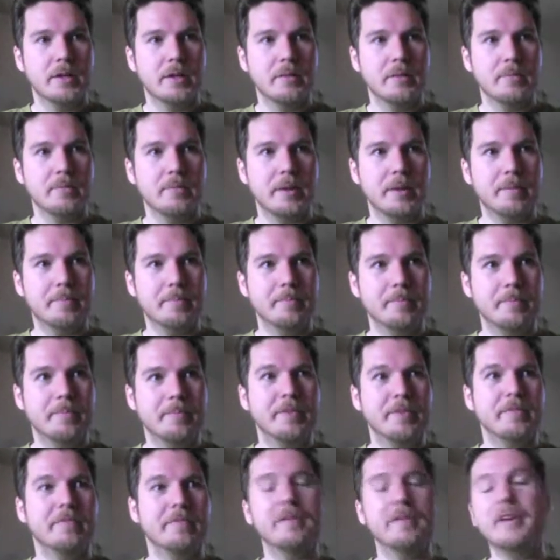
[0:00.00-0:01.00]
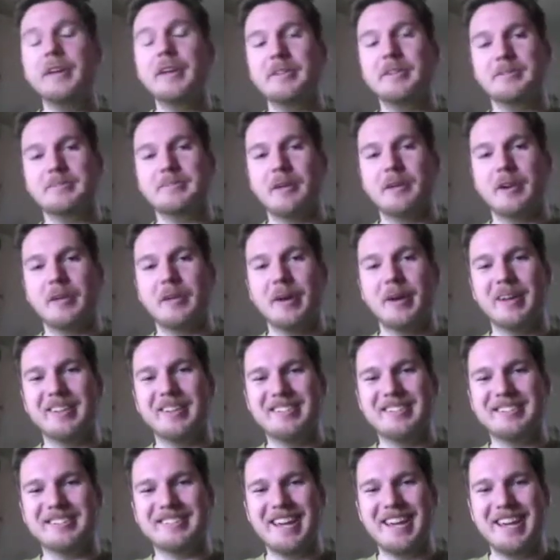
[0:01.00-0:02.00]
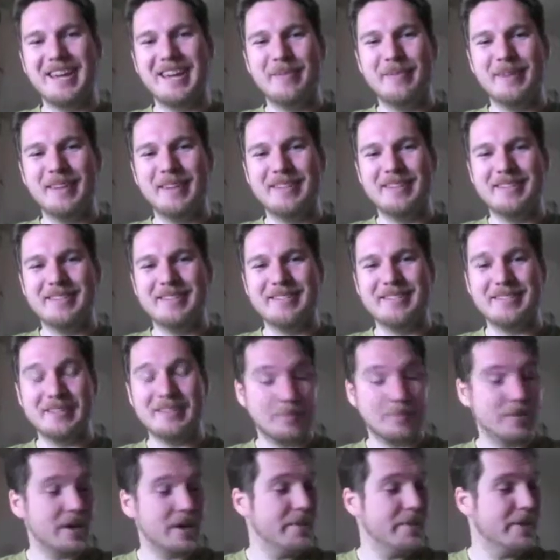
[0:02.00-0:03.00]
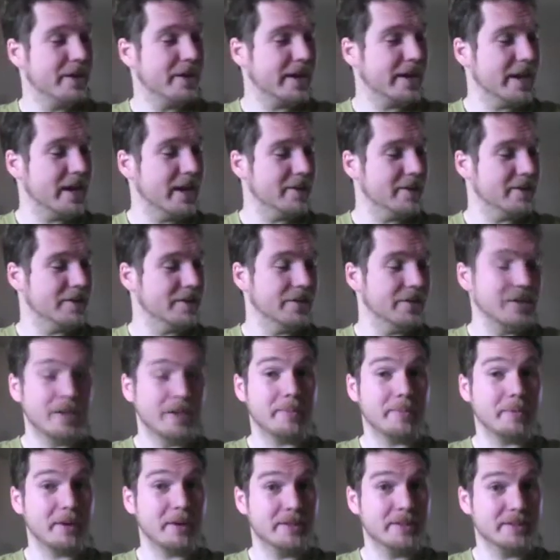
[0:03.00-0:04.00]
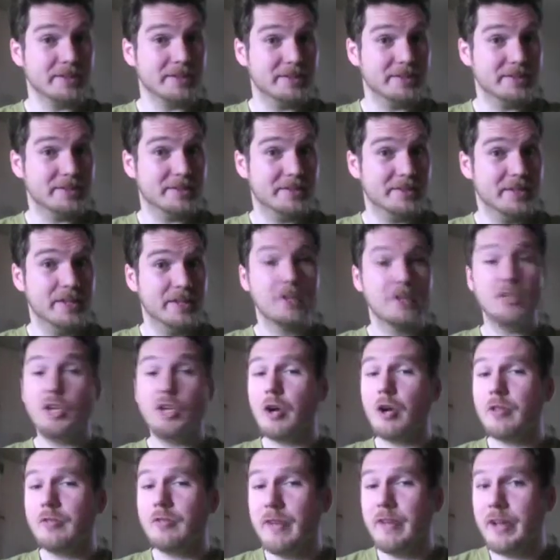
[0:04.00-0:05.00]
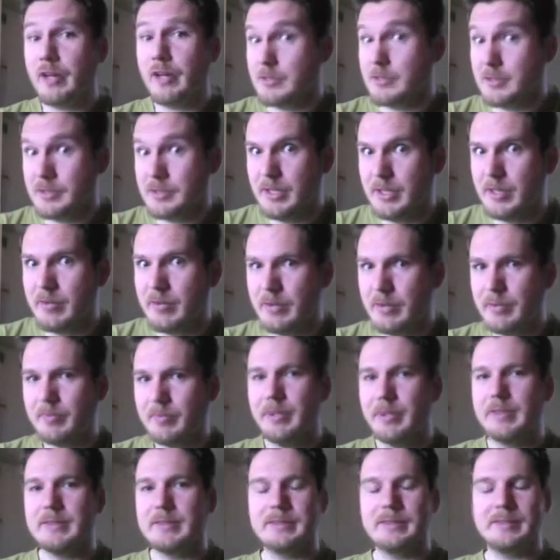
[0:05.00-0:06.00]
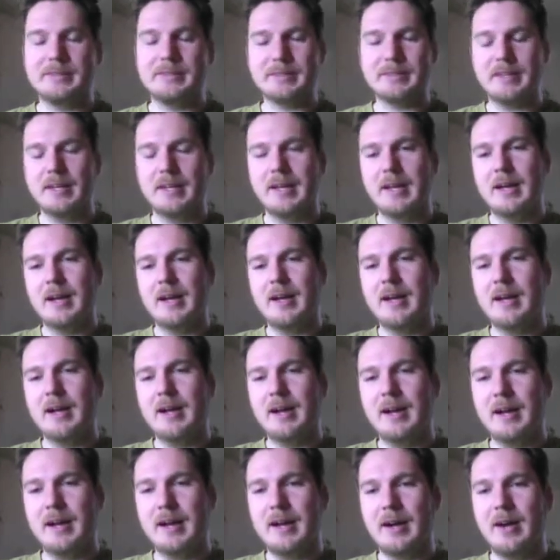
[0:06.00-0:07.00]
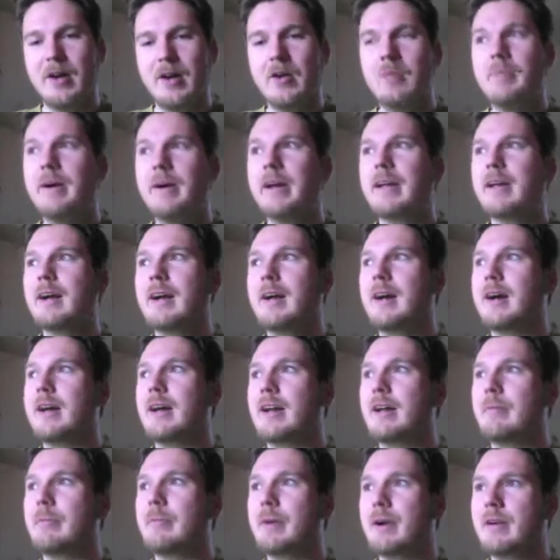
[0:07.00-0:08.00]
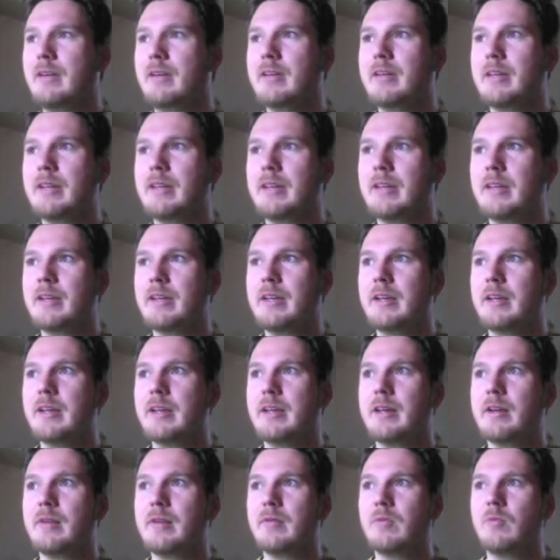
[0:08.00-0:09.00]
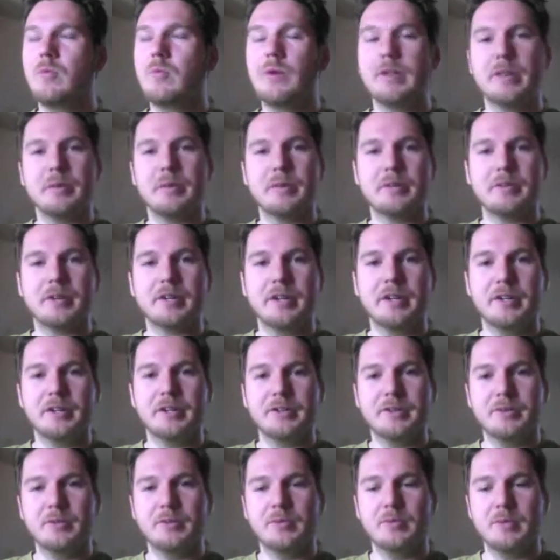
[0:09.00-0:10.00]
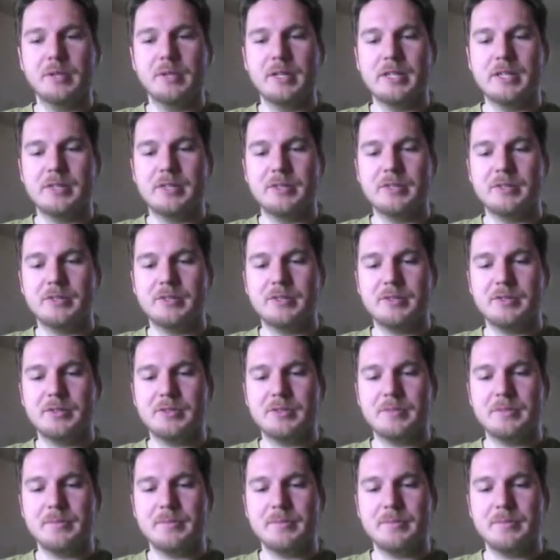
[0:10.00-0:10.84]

The funniest part about this game is the primary character, the apprentice, Darth Vader's secret apprentice. Oh my god, apparently what they were trying to do was